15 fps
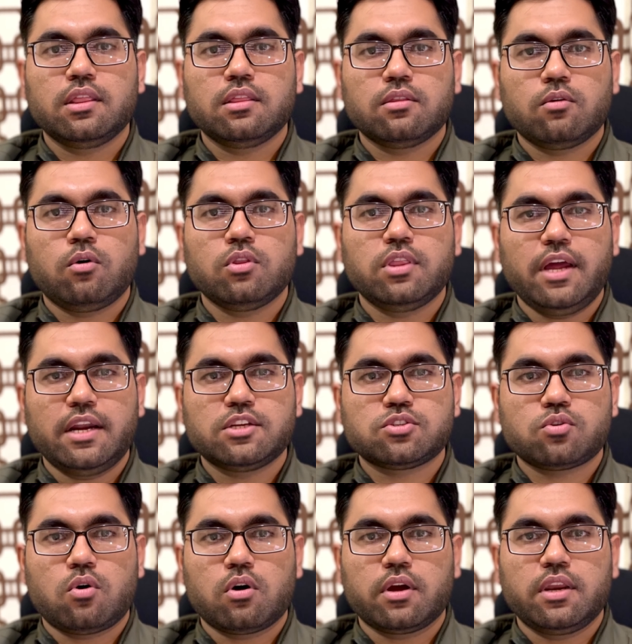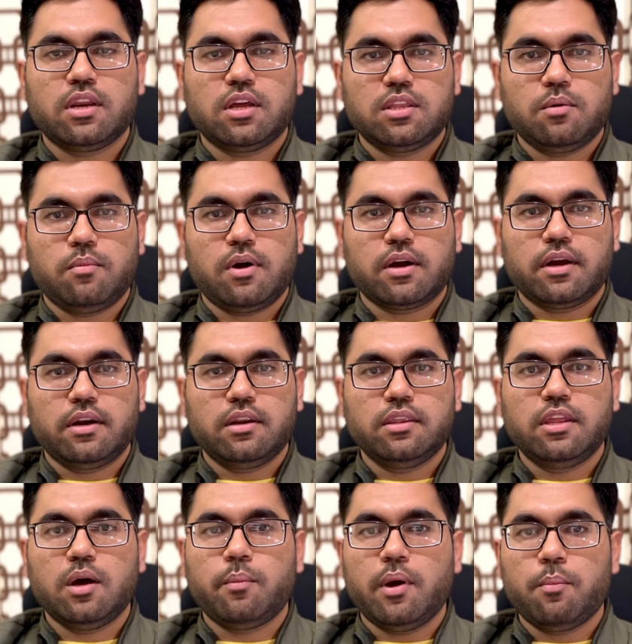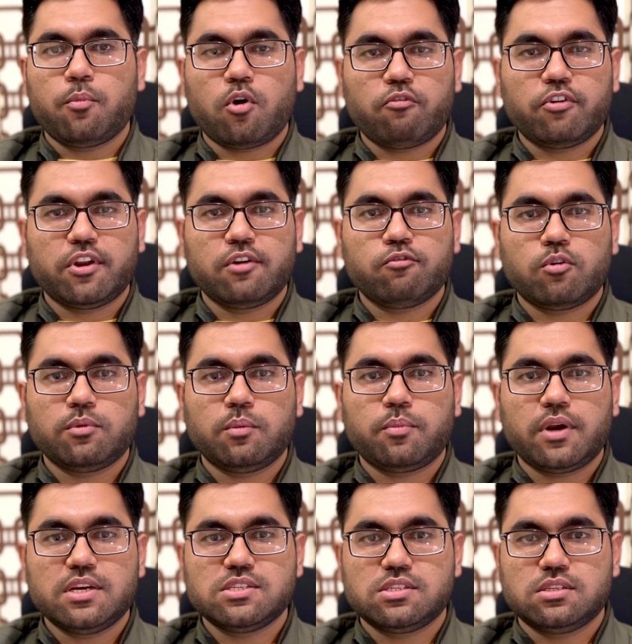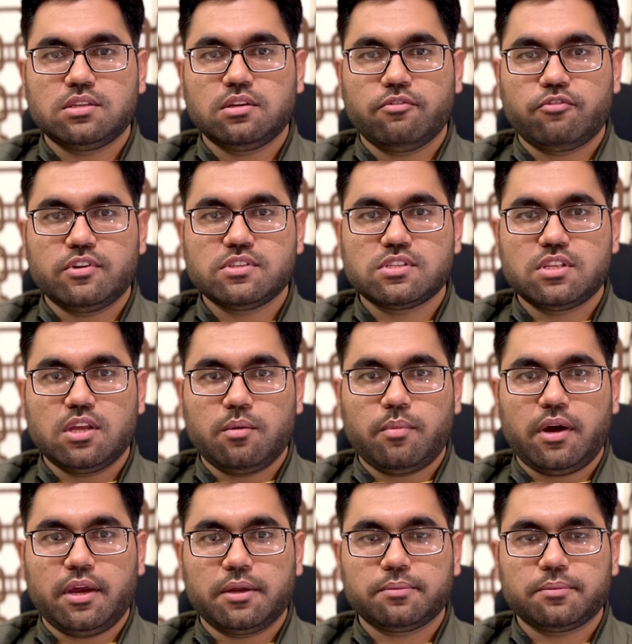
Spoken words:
on that stock in another market, thereby profiting from the price difference thereby.